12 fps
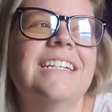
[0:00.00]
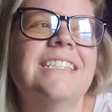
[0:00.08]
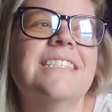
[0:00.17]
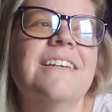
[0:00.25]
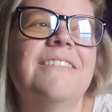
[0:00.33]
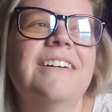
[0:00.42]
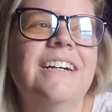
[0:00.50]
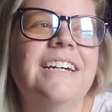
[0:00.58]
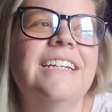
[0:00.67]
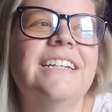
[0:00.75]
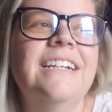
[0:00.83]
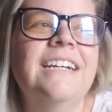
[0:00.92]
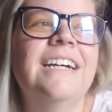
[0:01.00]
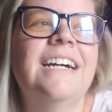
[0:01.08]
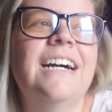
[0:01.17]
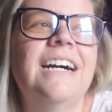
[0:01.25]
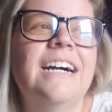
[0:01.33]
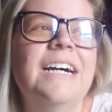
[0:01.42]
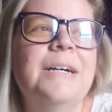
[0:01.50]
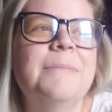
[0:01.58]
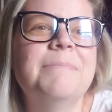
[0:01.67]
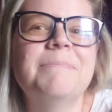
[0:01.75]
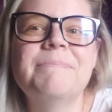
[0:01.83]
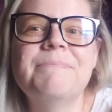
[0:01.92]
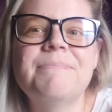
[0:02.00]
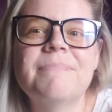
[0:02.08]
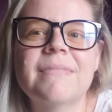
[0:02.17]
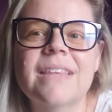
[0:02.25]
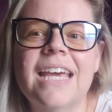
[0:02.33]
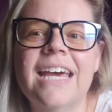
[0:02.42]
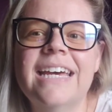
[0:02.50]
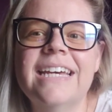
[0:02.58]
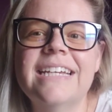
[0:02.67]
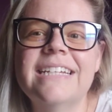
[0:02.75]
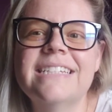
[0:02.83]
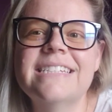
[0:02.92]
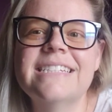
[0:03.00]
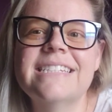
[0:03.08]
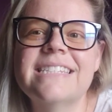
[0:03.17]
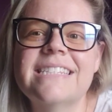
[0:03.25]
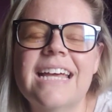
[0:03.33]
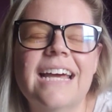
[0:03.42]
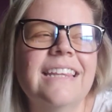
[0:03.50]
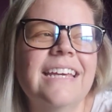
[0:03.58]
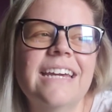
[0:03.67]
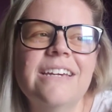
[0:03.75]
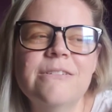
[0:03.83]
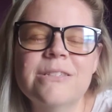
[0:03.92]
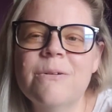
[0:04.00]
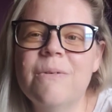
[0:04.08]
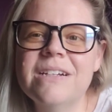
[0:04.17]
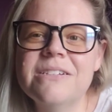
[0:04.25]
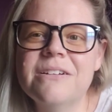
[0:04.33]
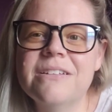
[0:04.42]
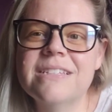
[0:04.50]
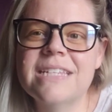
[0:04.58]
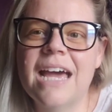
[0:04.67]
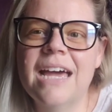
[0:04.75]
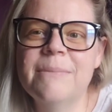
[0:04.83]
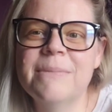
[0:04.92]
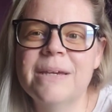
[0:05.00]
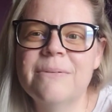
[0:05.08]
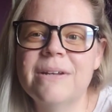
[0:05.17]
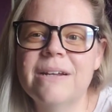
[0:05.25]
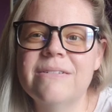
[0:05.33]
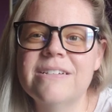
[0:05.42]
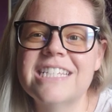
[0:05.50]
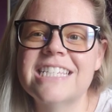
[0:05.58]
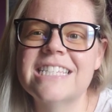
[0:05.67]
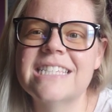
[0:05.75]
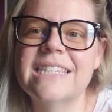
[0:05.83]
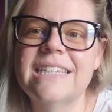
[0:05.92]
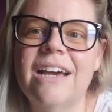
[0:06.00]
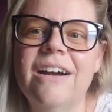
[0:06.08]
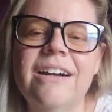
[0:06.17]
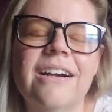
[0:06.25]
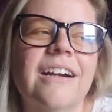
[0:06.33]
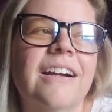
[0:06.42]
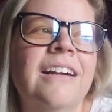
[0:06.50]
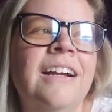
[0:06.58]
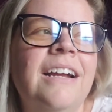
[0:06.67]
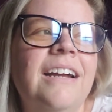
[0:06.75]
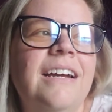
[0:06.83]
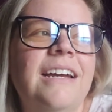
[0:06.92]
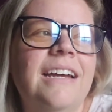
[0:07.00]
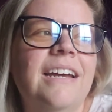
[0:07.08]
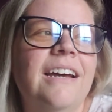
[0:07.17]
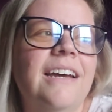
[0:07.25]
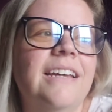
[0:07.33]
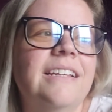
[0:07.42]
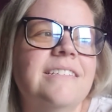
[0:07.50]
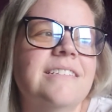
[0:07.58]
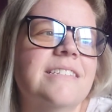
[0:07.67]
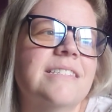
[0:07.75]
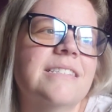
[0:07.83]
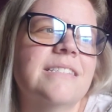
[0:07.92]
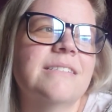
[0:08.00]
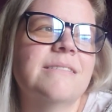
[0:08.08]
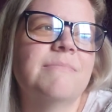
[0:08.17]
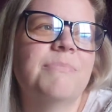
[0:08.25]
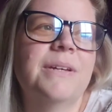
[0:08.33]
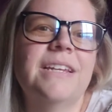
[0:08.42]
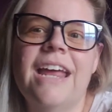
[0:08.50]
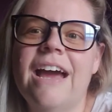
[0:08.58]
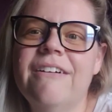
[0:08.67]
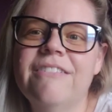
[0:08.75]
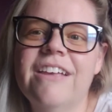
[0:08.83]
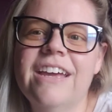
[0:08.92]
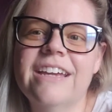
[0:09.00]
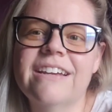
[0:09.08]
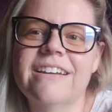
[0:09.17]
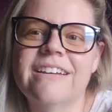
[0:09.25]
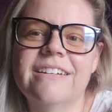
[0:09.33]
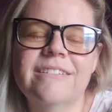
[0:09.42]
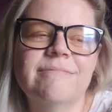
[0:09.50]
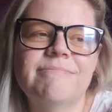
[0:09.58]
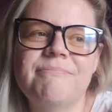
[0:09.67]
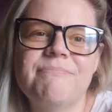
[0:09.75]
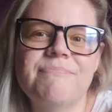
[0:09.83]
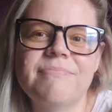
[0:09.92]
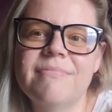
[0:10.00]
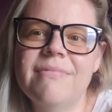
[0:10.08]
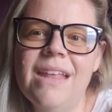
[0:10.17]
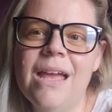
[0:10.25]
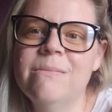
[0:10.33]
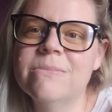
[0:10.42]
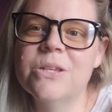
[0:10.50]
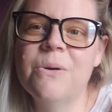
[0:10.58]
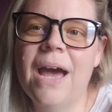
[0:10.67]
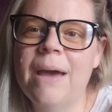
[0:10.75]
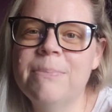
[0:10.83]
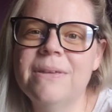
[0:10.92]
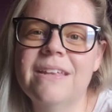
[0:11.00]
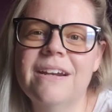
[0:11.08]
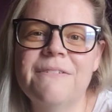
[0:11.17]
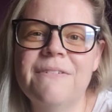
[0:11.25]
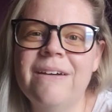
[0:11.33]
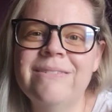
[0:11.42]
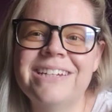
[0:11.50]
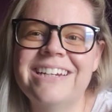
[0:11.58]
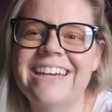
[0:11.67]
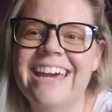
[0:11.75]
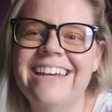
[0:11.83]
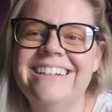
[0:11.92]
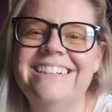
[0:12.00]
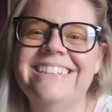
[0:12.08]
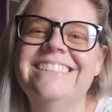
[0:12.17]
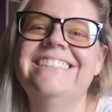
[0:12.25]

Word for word: It's so good. Um, and I, like I used to watch it all the time, like when I was younger. And but now, like, I'm so happy that I found it again.